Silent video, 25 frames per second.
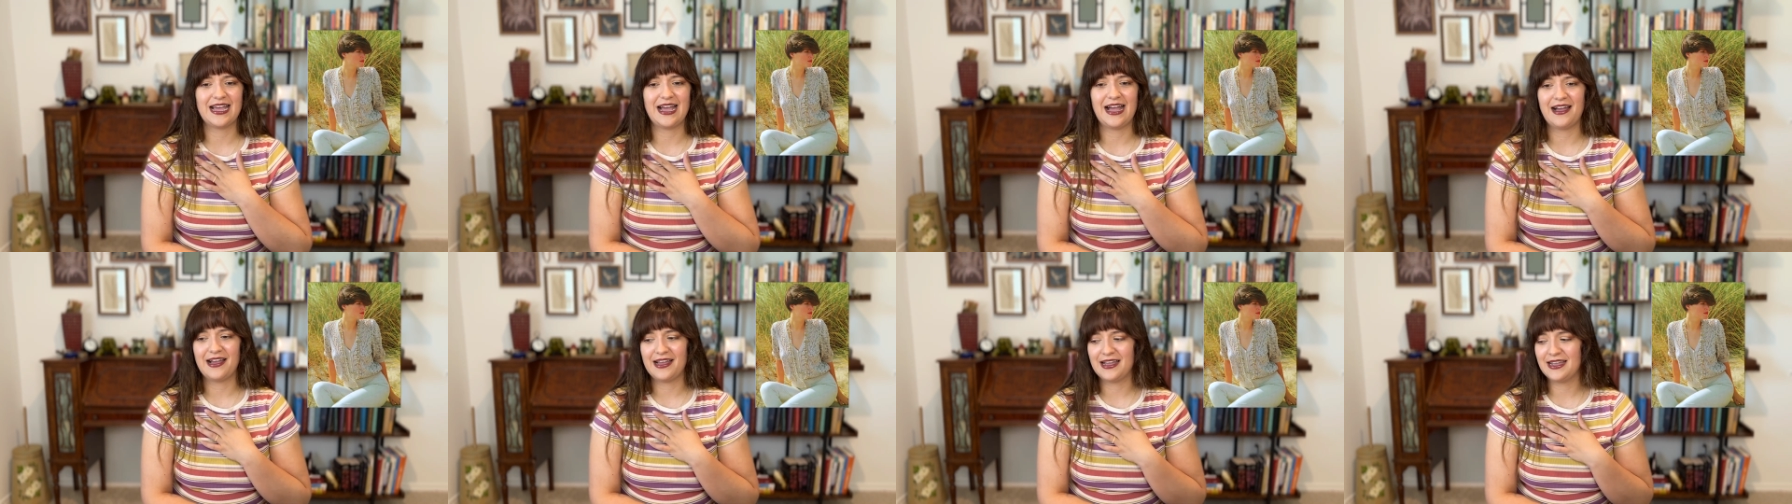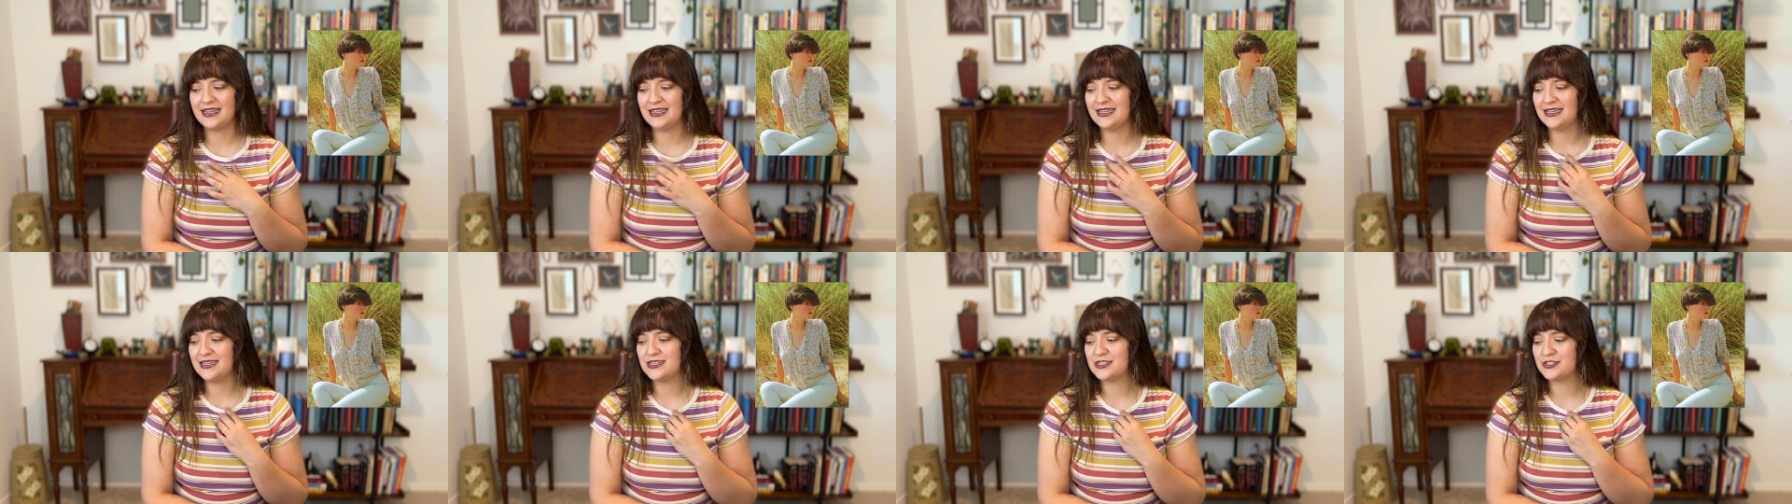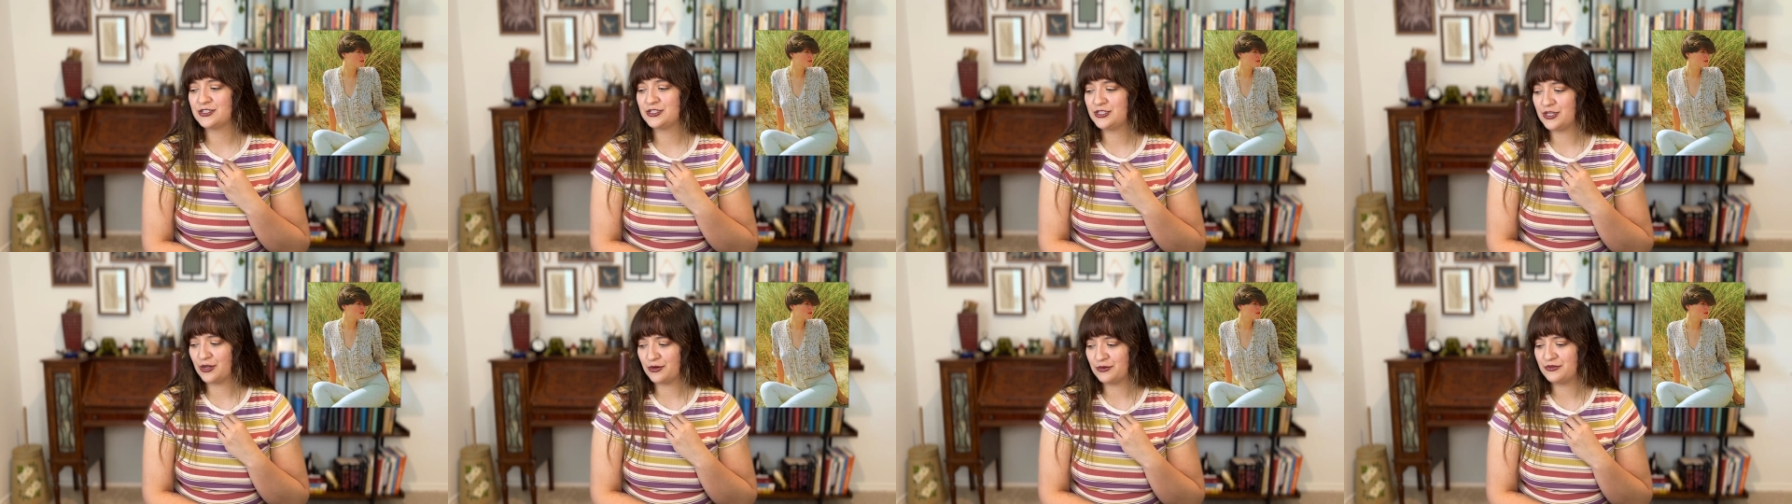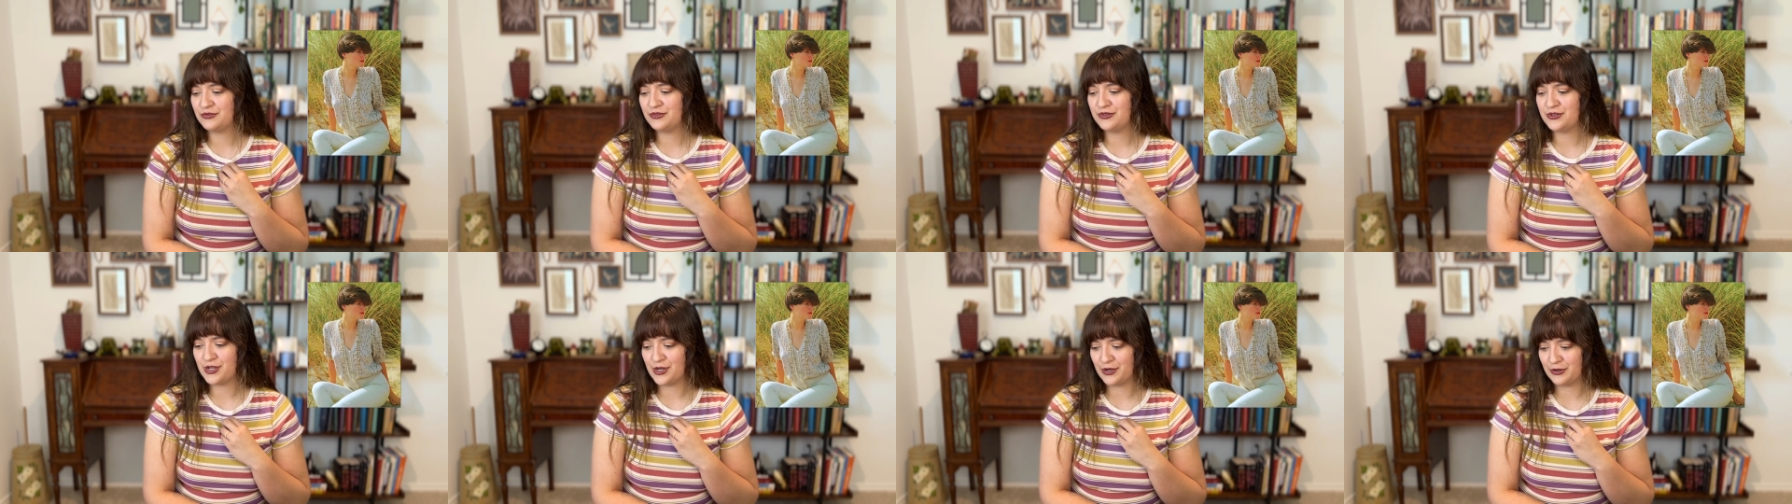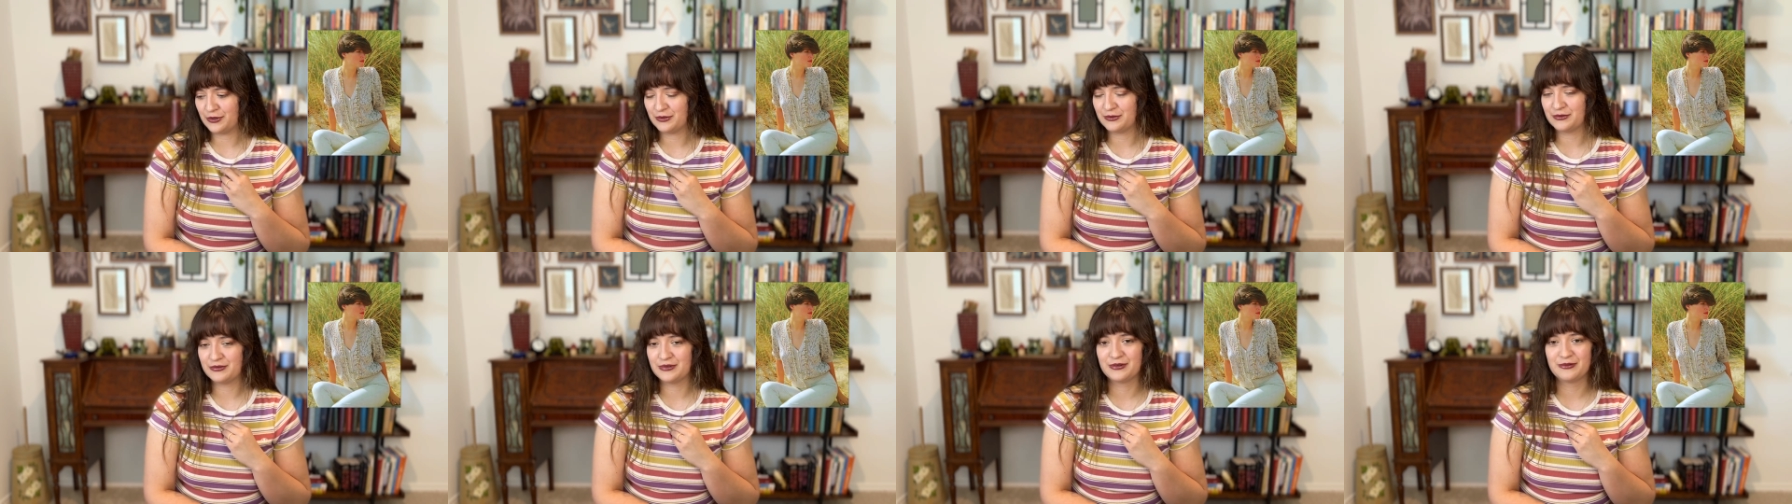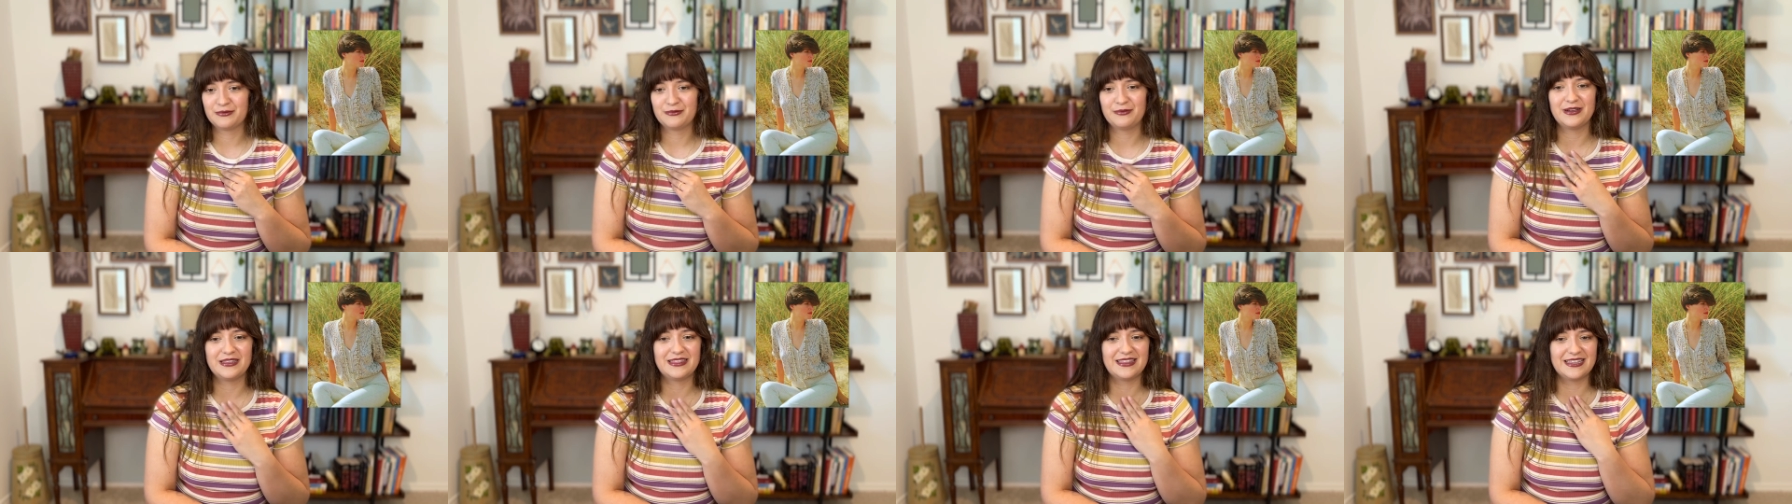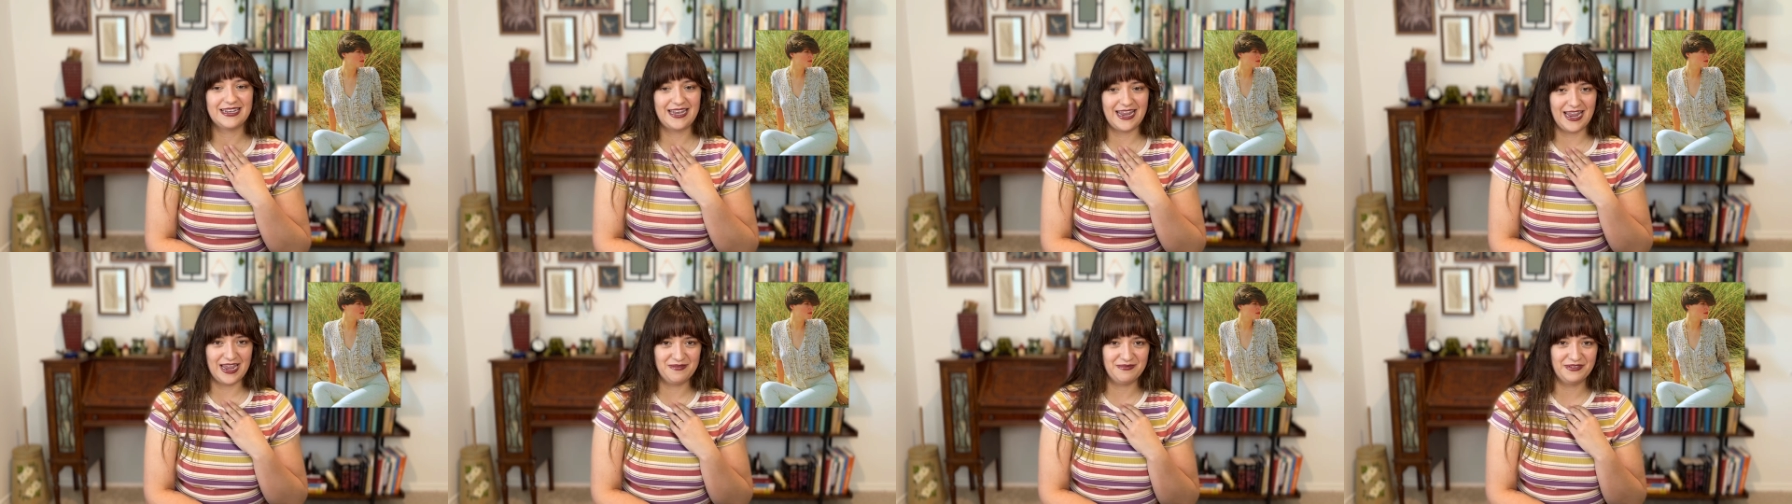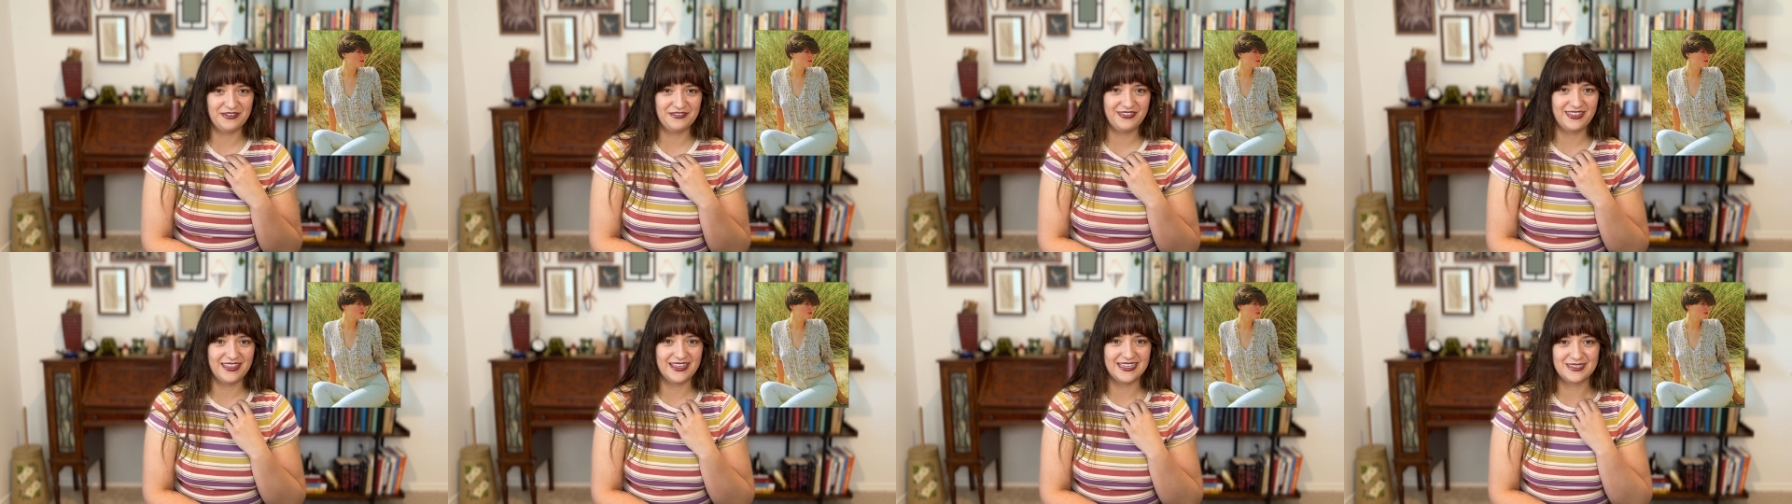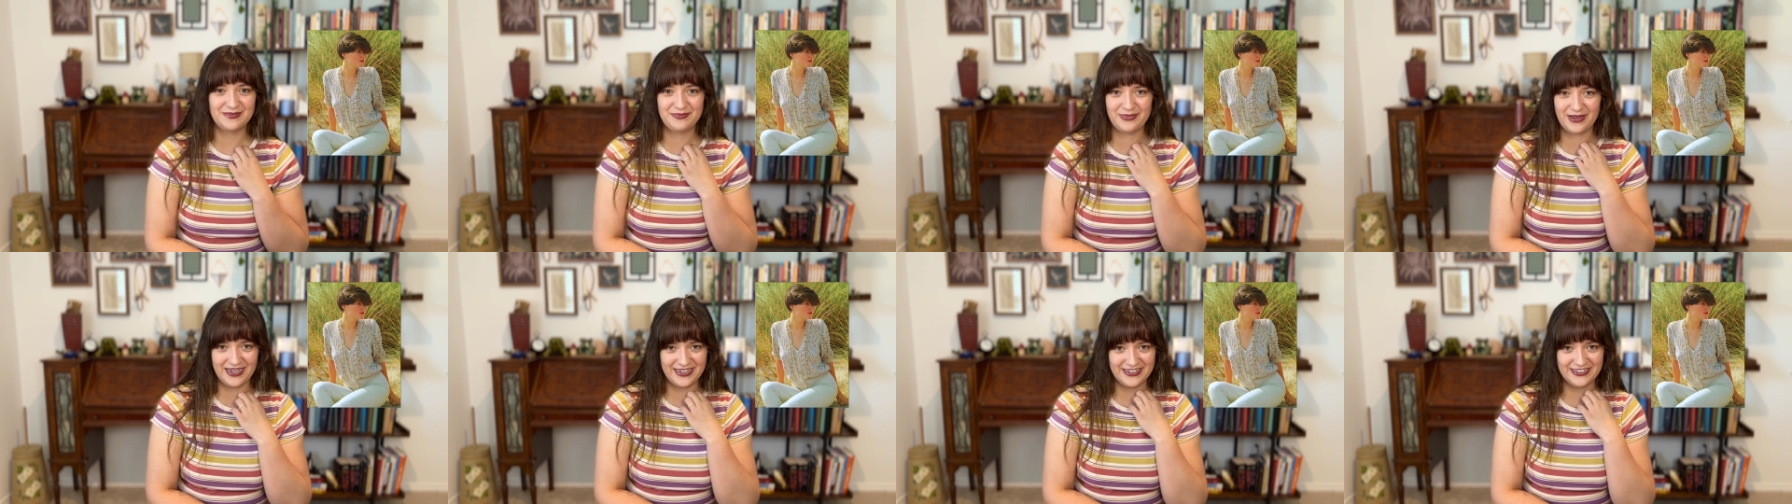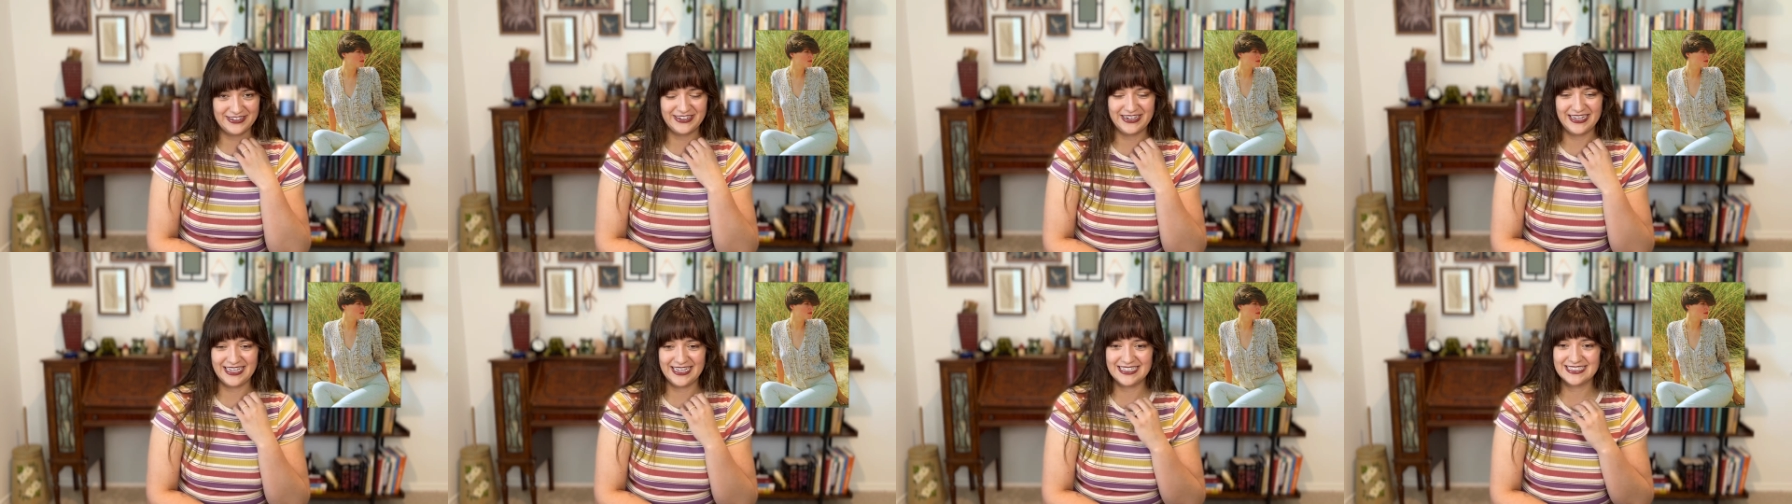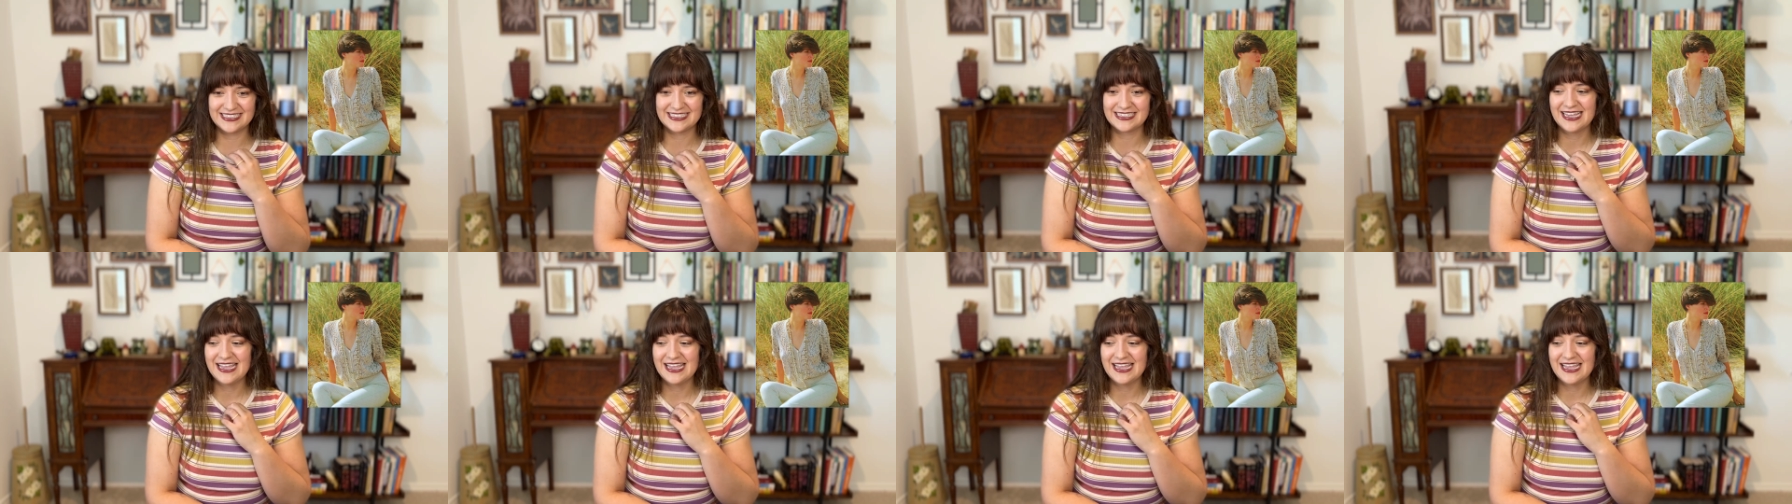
I don't know what the name of this pattern is.